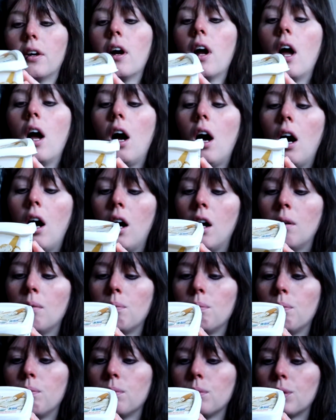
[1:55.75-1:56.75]
it.
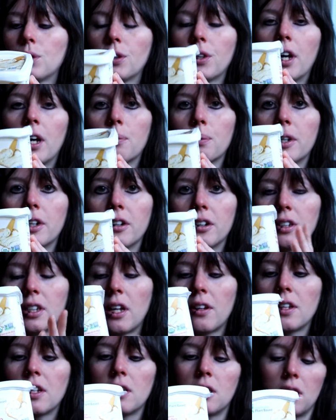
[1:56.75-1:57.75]
Um, so yeah, I'm curious
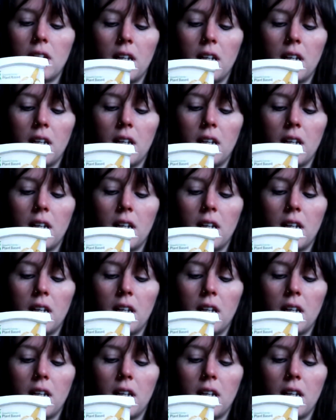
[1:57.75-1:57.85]
how this